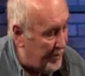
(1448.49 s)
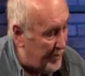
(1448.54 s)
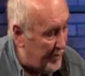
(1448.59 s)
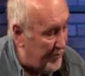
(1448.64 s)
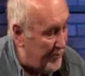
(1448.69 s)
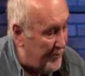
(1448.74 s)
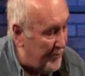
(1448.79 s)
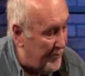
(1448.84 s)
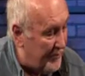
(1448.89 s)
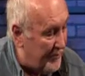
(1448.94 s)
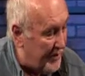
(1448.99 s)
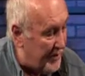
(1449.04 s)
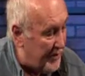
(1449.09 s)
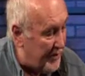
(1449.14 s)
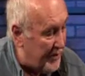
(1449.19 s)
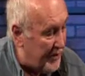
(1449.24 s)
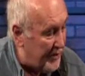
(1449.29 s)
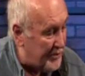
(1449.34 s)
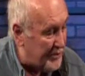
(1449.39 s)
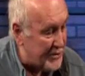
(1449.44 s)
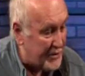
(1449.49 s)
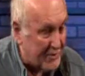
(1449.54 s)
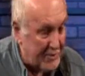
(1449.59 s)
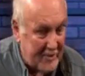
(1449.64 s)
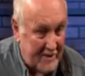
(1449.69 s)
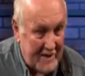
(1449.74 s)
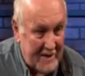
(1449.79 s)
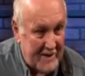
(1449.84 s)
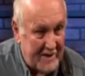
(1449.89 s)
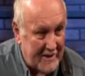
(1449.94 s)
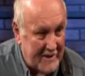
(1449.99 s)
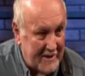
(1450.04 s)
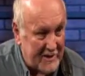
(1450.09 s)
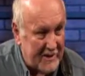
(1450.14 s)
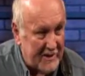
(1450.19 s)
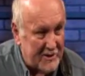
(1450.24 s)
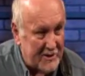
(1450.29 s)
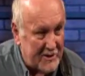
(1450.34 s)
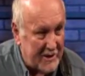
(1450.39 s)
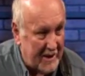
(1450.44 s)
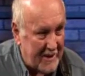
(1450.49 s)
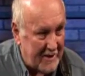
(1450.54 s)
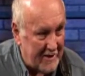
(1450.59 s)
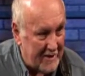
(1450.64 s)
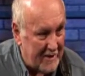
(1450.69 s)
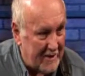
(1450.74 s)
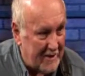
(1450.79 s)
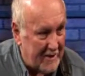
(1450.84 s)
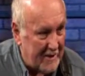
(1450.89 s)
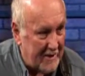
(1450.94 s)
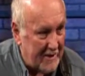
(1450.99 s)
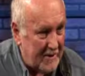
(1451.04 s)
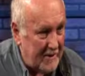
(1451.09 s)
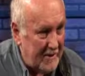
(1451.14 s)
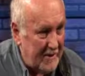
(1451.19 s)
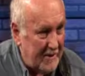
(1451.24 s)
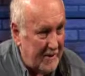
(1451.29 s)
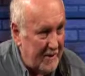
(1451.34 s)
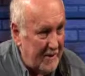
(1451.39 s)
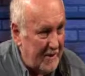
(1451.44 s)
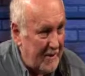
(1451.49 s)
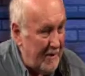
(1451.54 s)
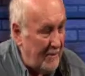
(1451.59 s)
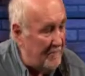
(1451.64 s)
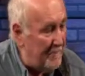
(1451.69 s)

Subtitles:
you're very used to playing the D scale there. Right.